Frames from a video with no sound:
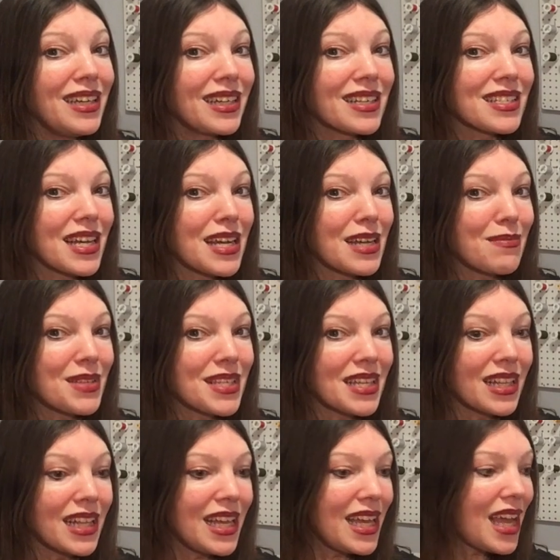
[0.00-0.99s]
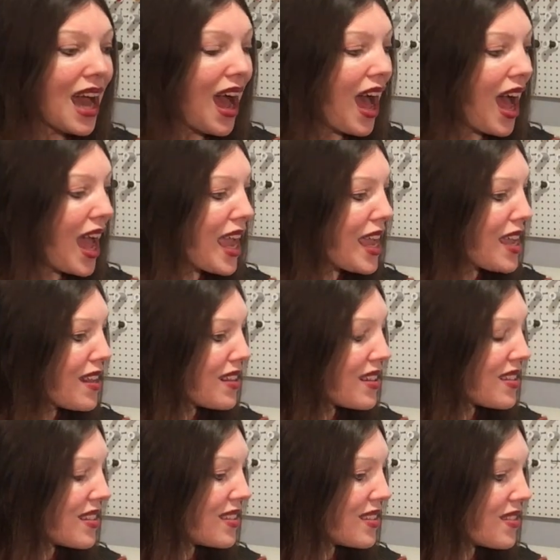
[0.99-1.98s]
because I'm silly, I
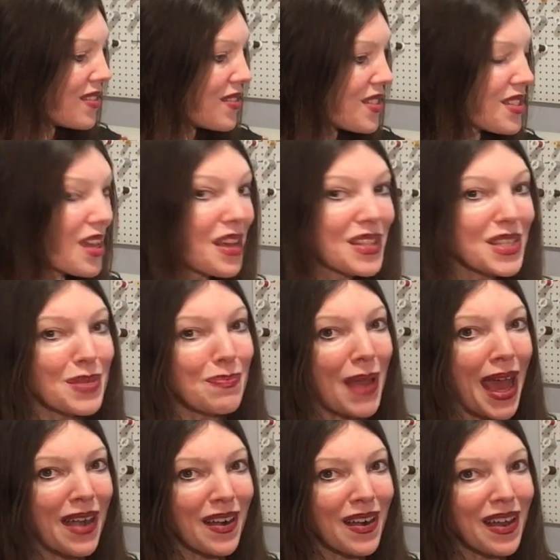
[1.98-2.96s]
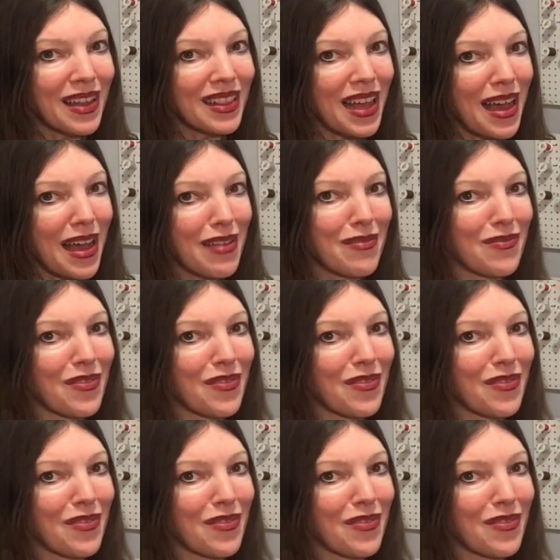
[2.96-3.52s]
saw this pattern online